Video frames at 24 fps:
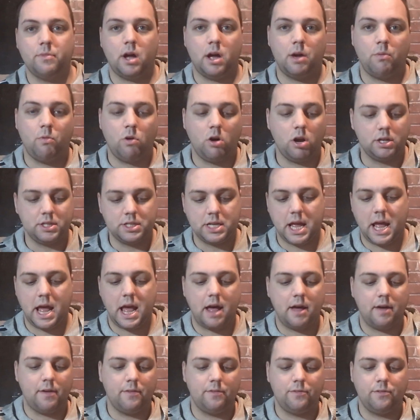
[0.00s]
I want to
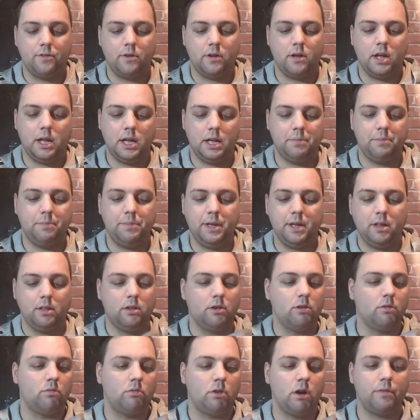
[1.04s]
have it be a
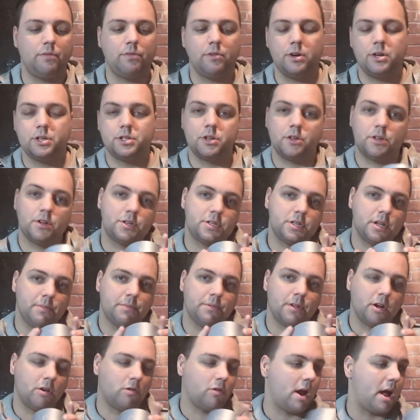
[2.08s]
little rougher so there's
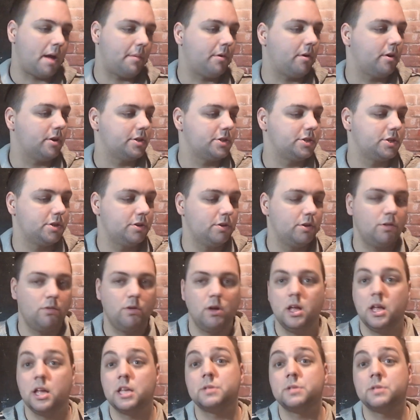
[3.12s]
something to grab onto,